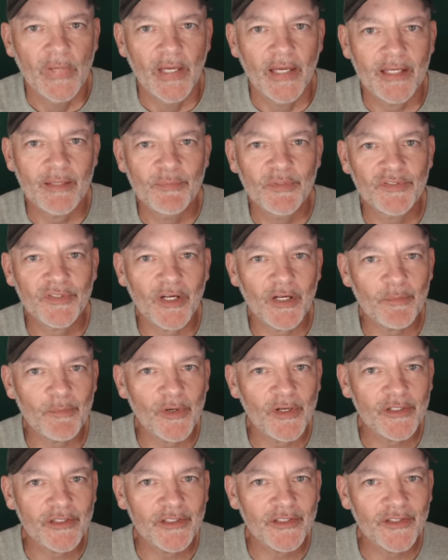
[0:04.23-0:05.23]
Hey, Bizarre
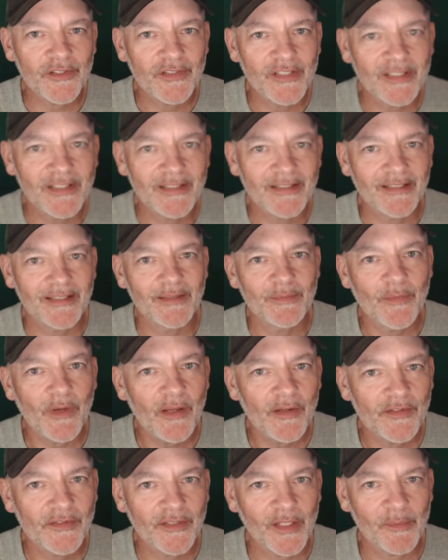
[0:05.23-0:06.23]
Marketers, it's Tim
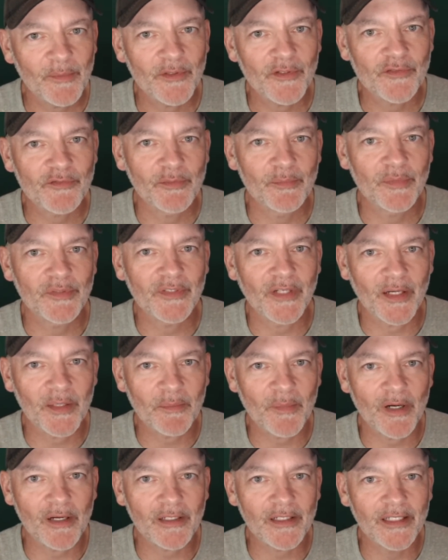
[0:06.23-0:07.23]
Summers from Bizarre
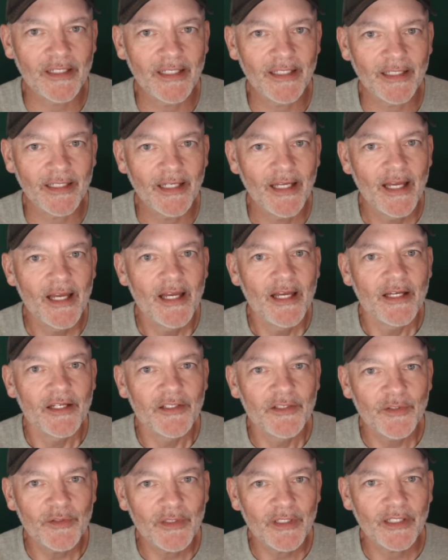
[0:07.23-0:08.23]
Marketing
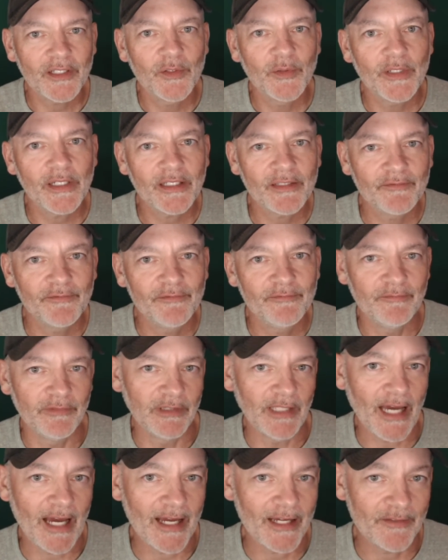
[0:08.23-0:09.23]
doing a quick
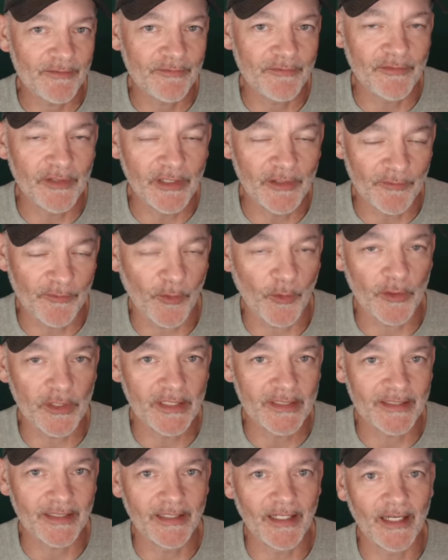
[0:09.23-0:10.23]
live for you
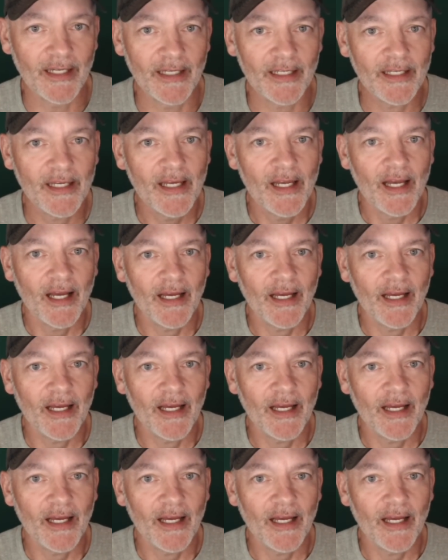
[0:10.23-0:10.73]
today.